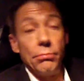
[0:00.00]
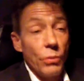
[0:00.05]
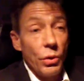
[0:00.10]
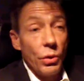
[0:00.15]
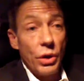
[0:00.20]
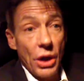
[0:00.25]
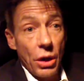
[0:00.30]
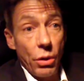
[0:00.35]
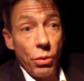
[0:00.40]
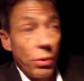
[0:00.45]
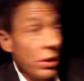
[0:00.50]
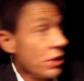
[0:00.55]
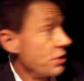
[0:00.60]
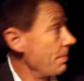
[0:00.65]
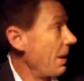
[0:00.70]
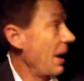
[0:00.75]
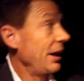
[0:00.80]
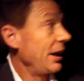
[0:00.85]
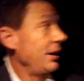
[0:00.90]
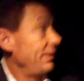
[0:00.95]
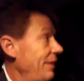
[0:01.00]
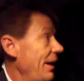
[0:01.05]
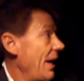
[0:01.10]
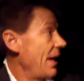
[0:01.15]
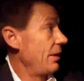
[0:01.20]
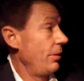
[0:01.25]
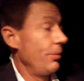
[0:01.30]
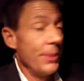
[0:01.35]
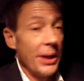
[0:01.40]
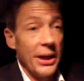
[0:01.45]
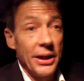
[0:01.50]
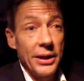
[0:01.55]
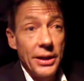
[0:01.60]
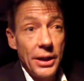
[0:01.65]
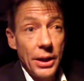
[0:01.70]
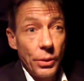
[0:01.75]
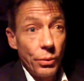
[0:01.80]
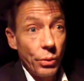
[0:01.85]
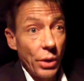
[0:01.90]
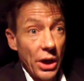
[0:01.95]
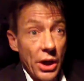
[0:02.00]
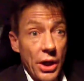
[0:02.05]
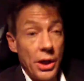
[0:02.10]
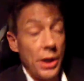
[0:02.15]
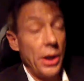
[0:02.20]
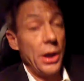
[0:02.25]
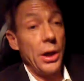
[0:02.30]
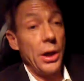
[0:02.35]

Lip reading: You know, where's my entitlement? What